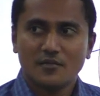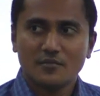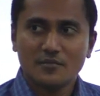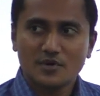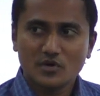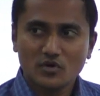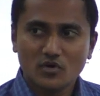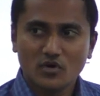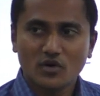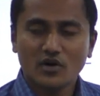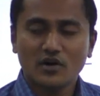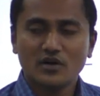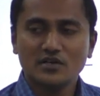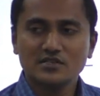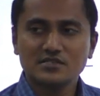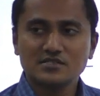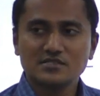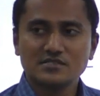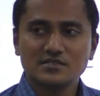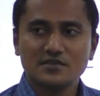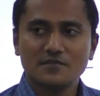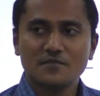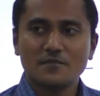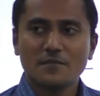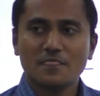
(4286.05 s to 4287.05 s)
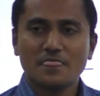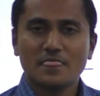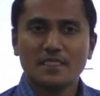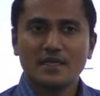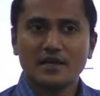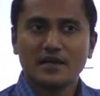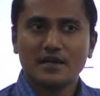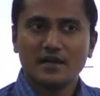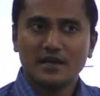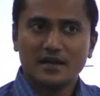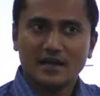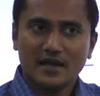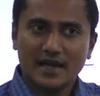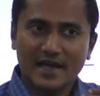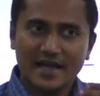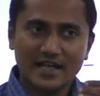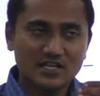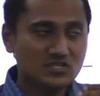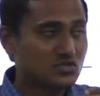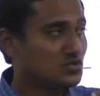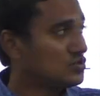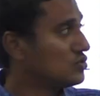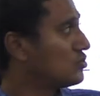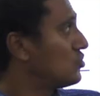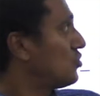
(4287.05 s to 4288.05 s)
Because
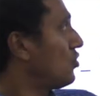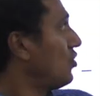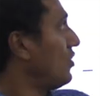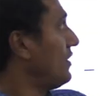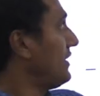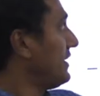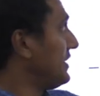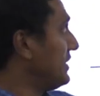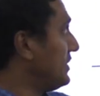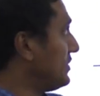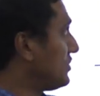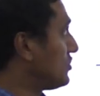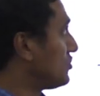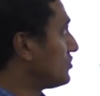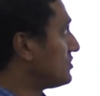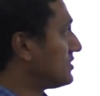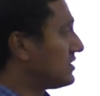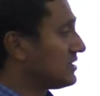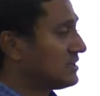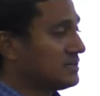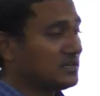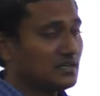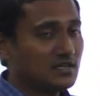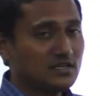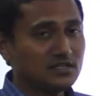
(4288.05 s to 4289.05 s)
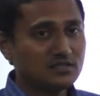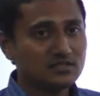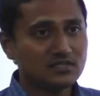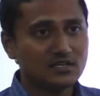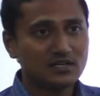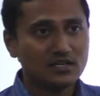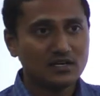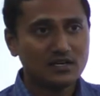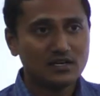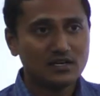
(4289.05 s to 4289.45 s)
as you go into the earth,